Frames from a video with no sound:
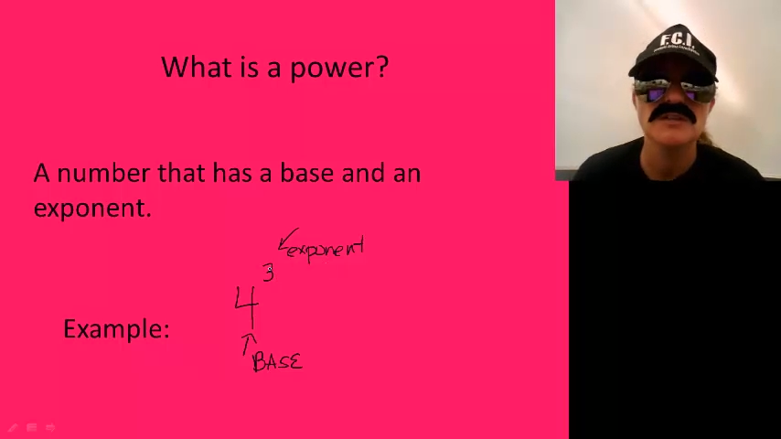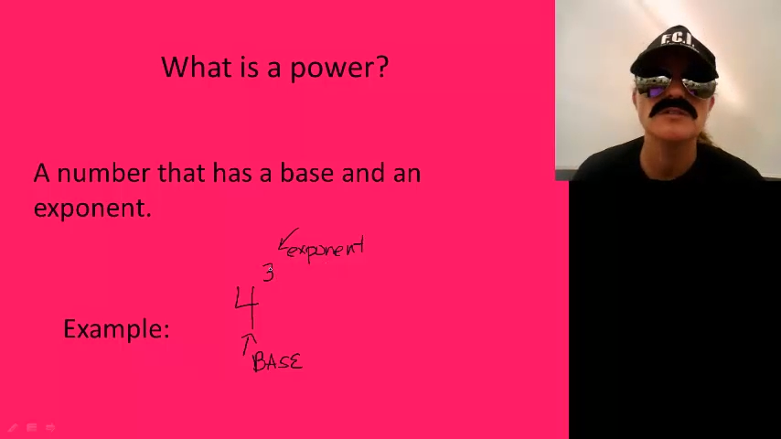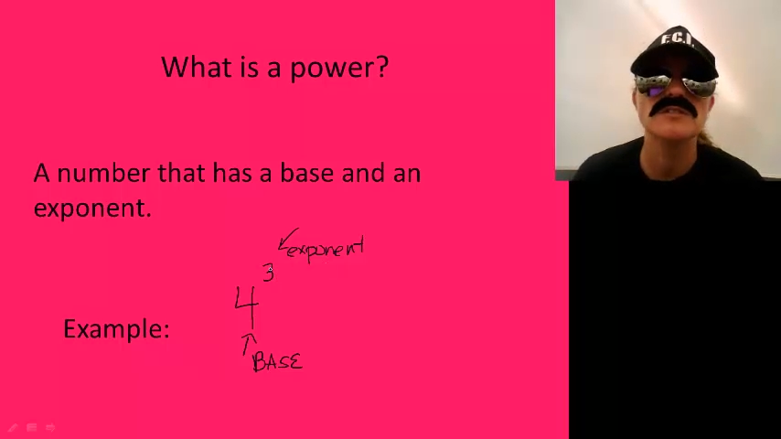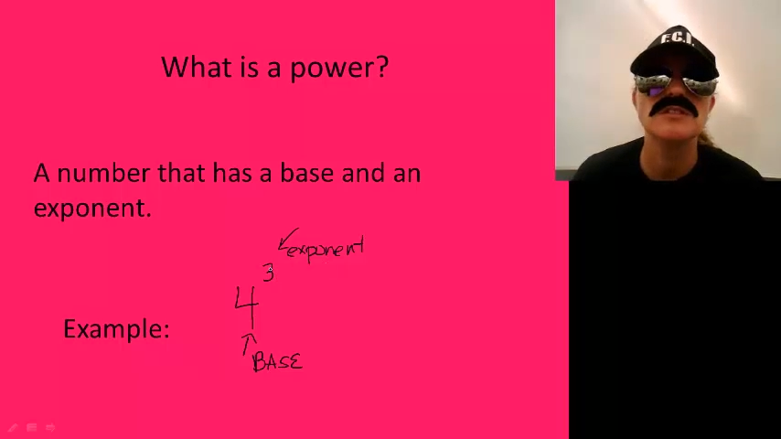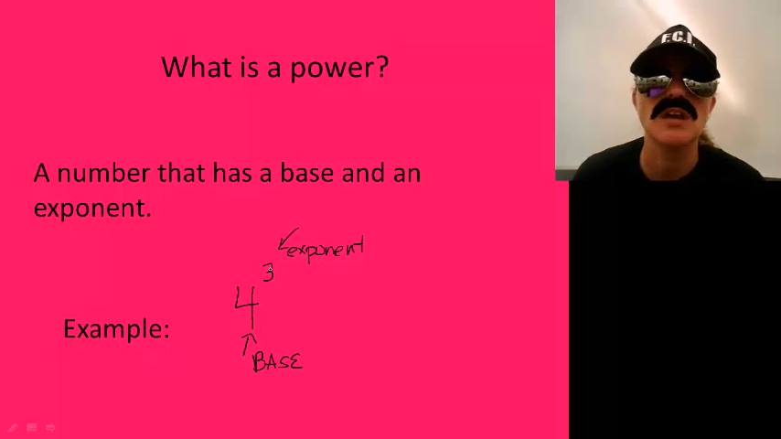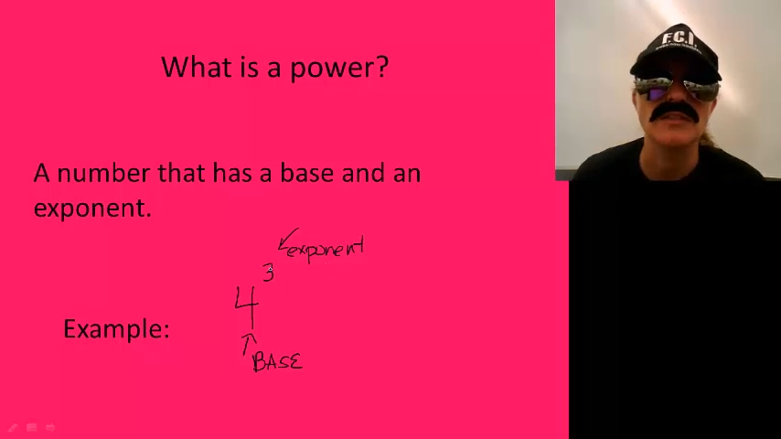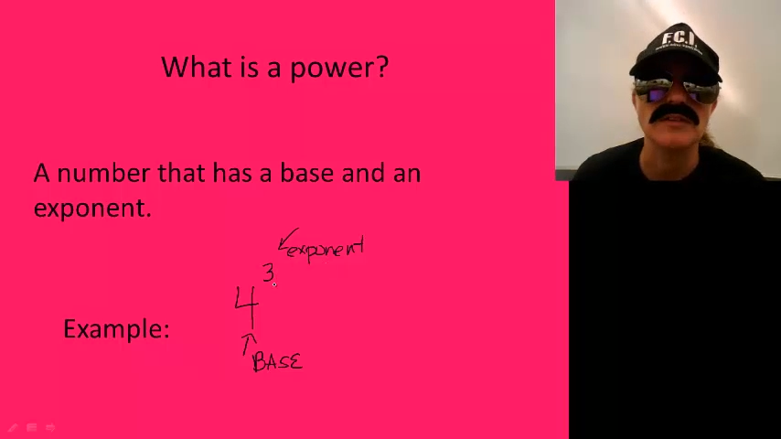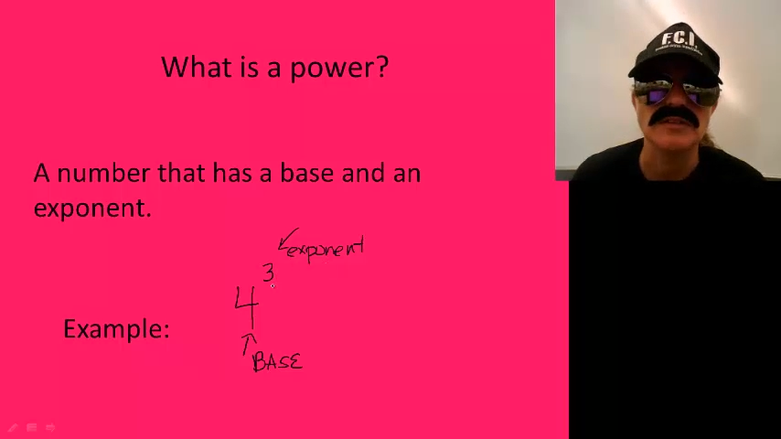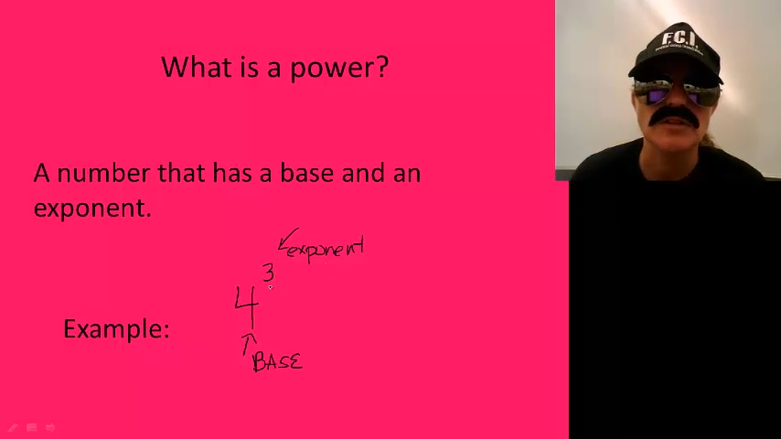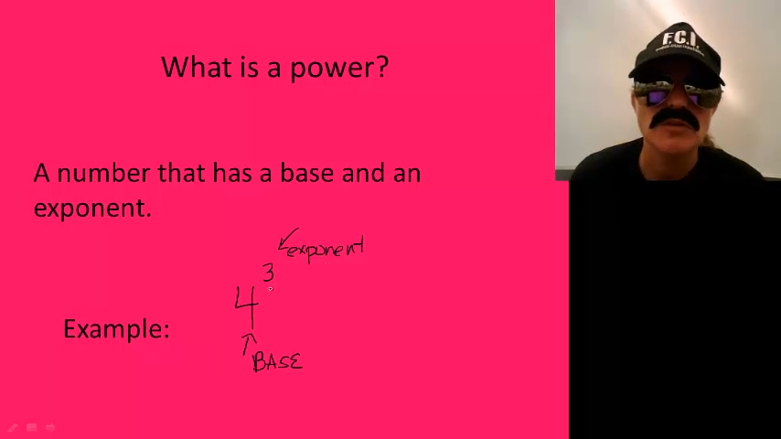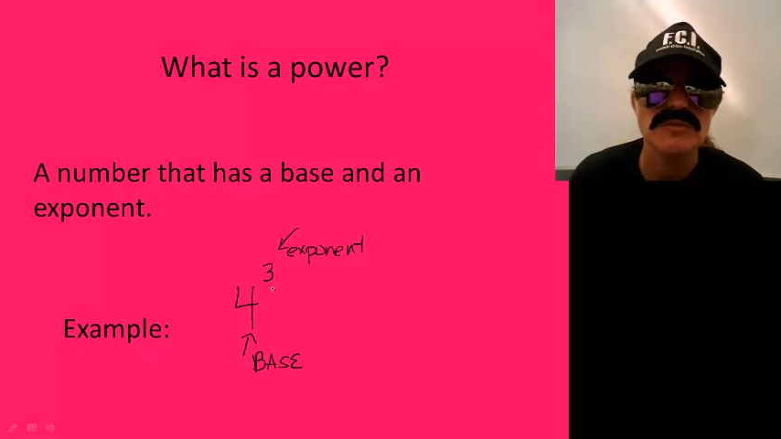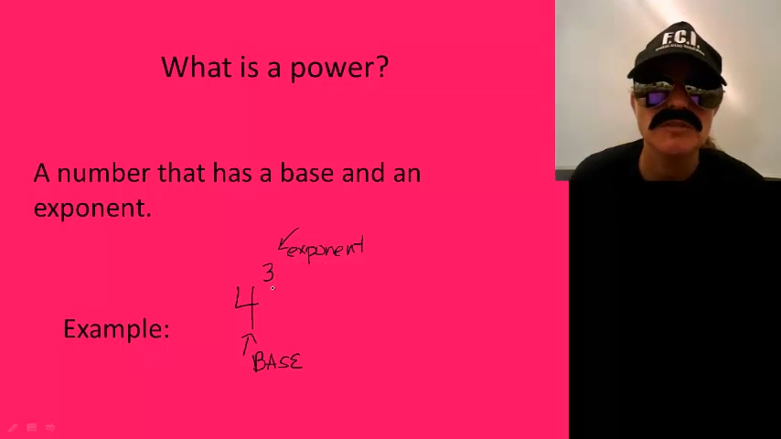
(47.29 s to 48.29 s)

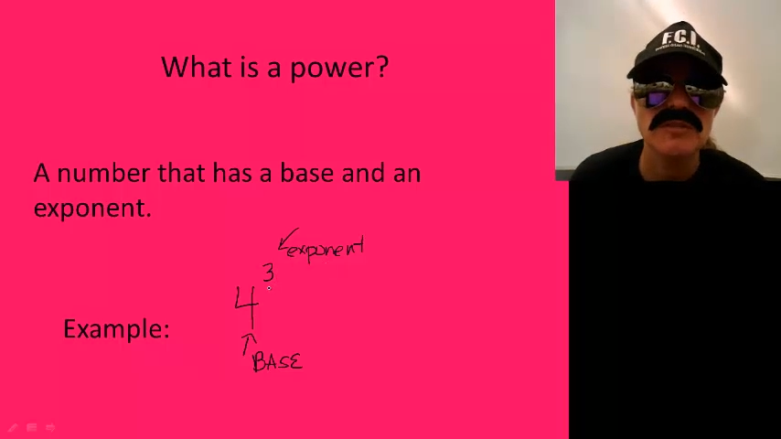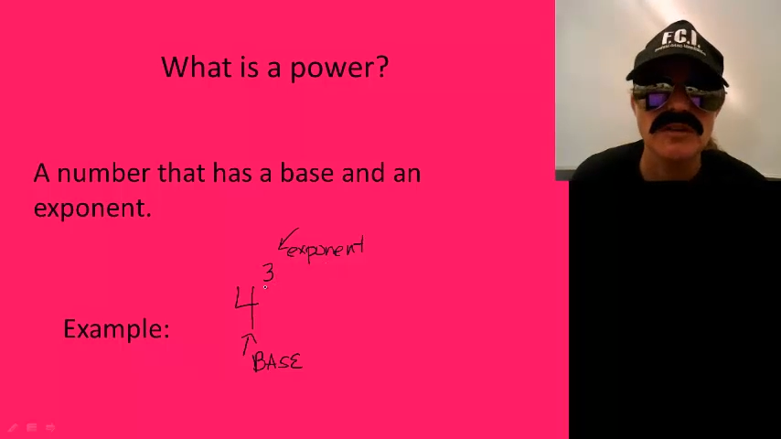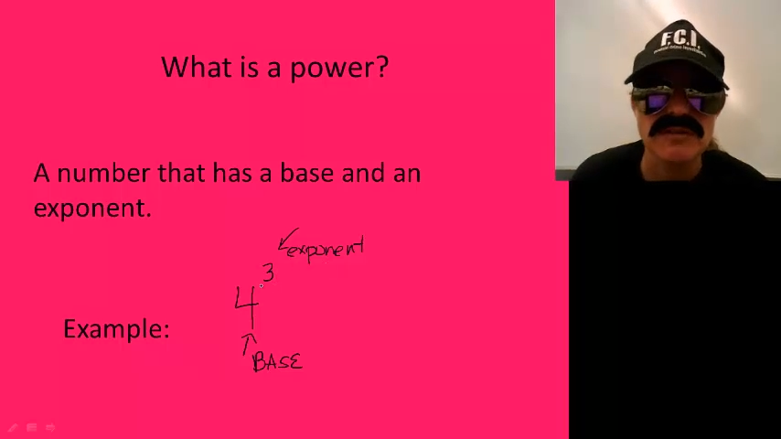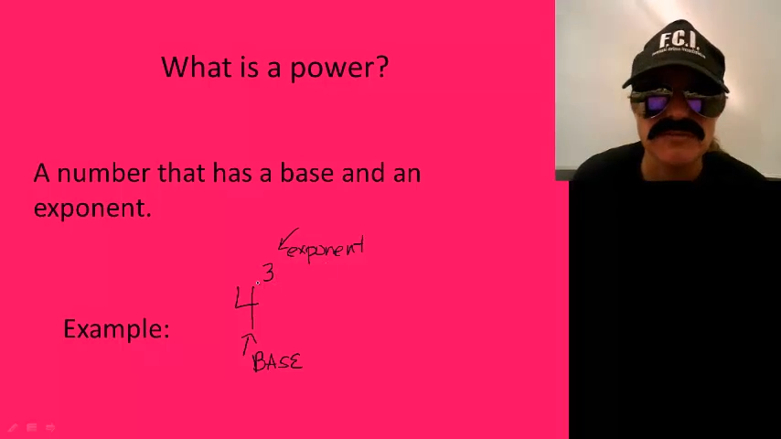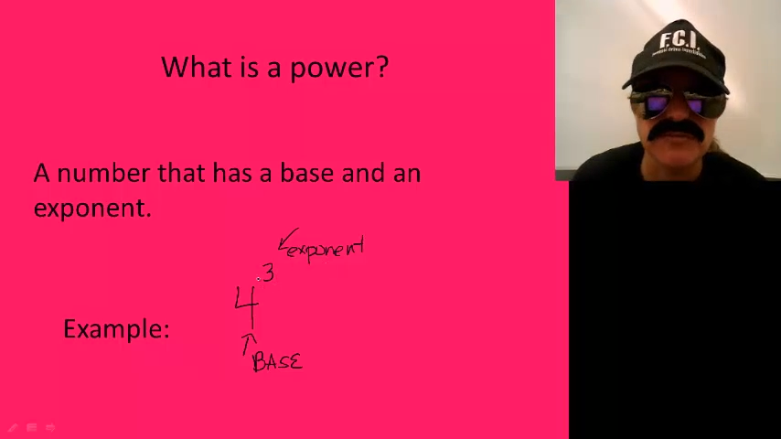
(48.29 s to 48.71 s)
Together, with their